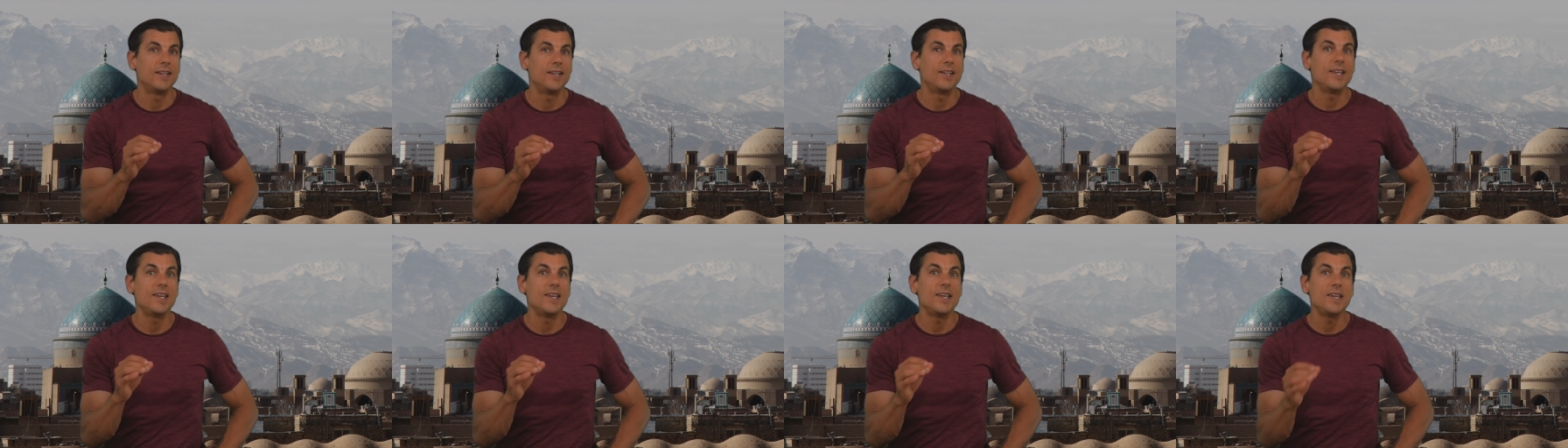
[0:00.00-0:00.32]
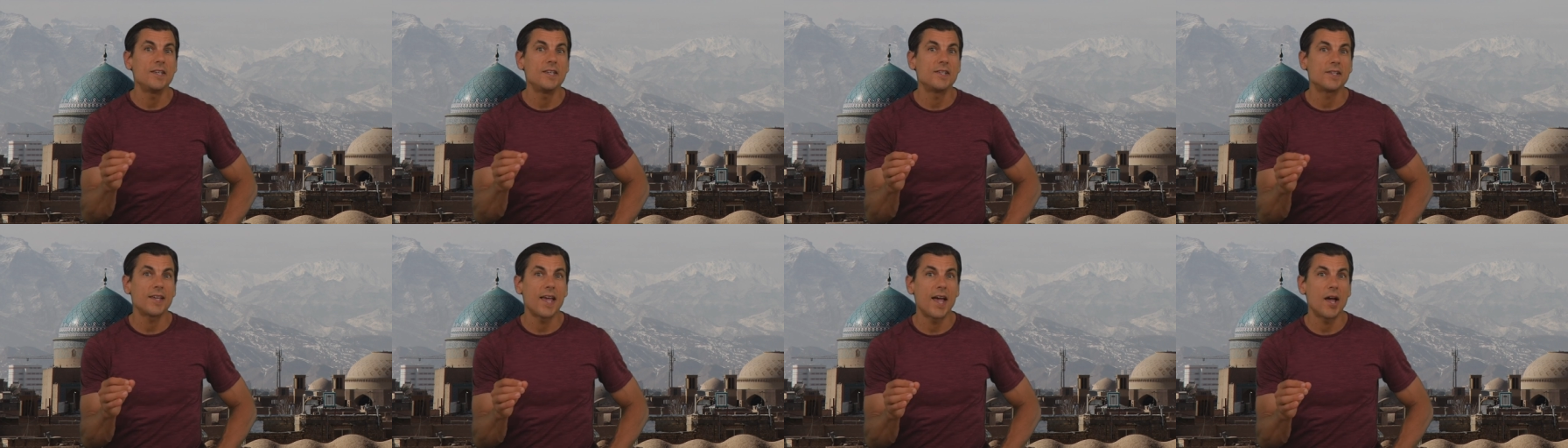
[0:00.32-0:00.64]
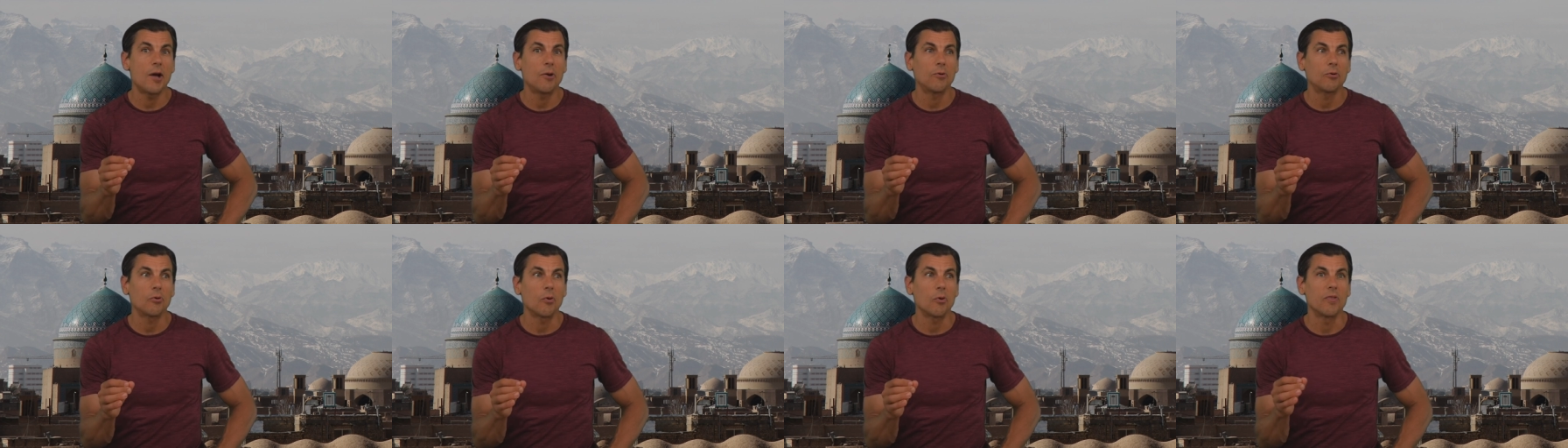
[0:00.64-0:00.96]
D
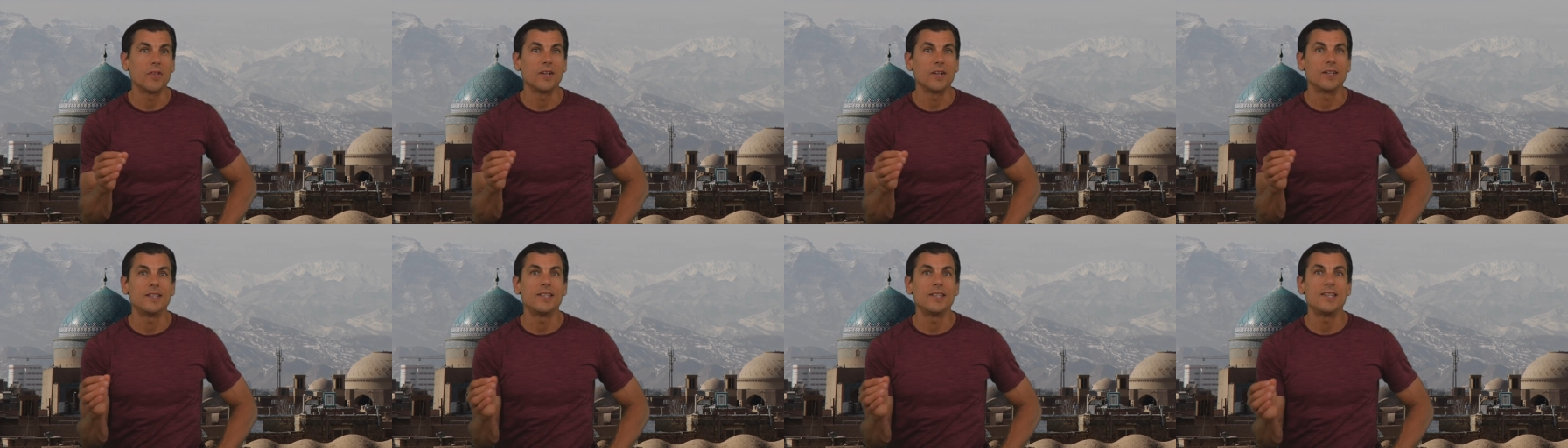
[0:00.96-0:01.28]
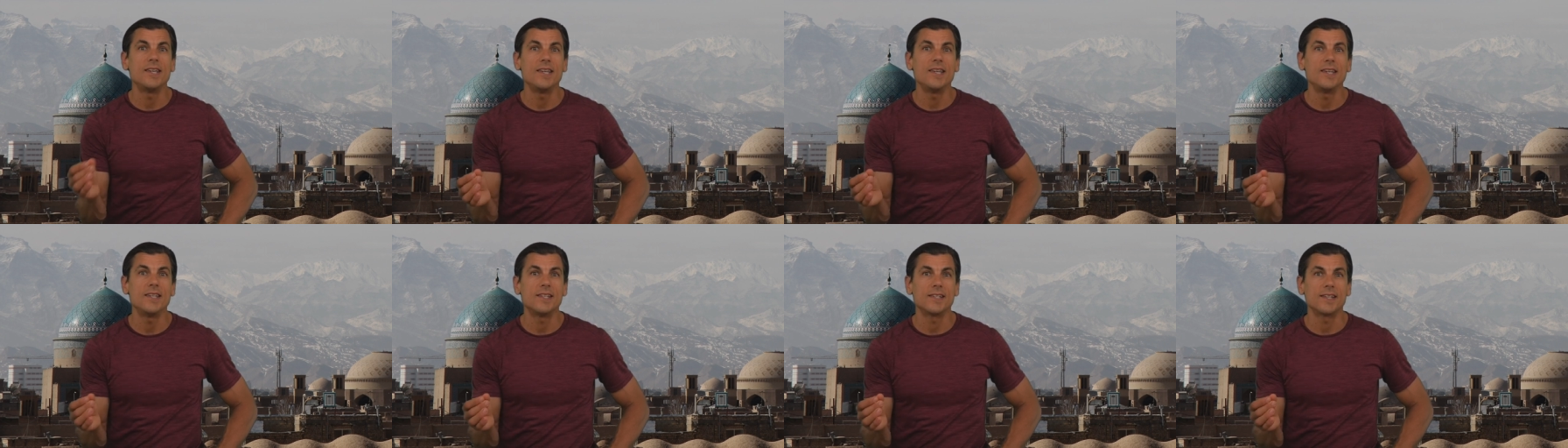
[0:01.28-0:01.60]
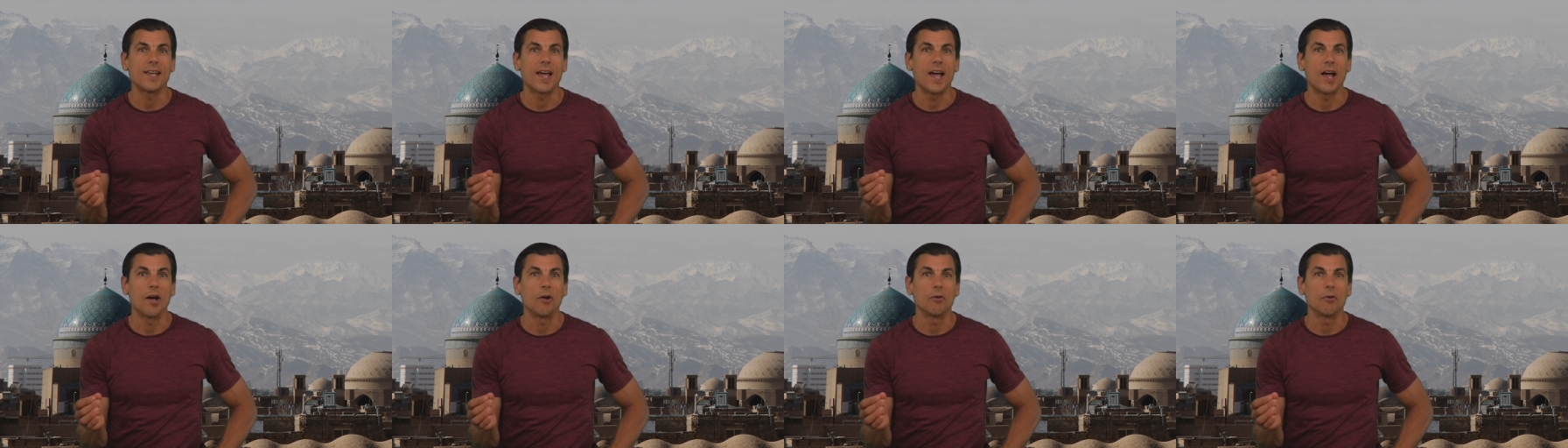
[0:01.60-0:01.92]
sound or the T
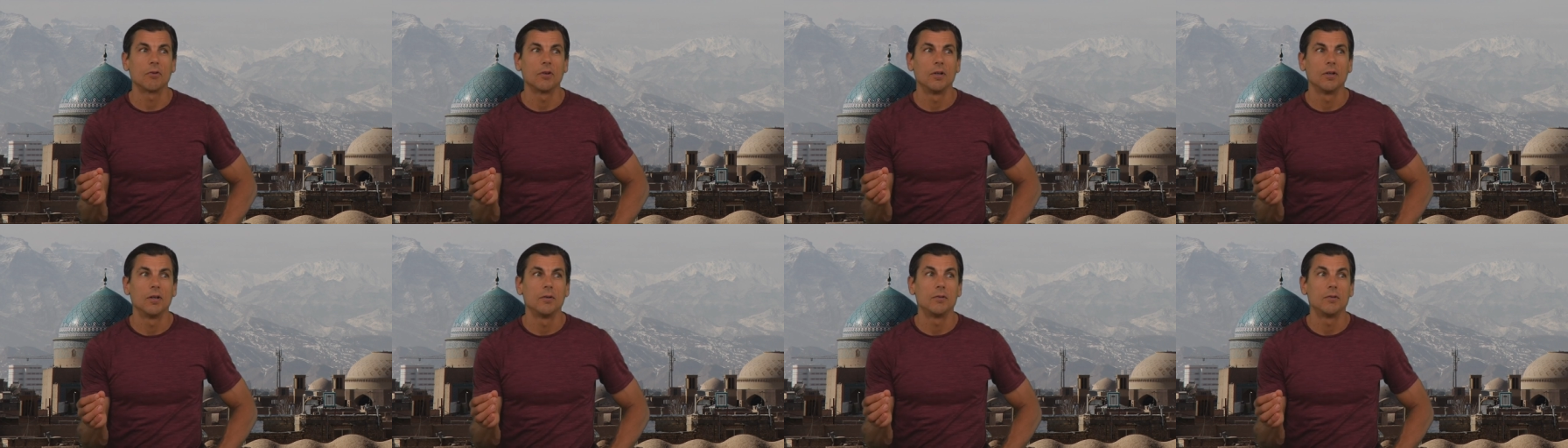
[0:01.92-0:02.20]
sound,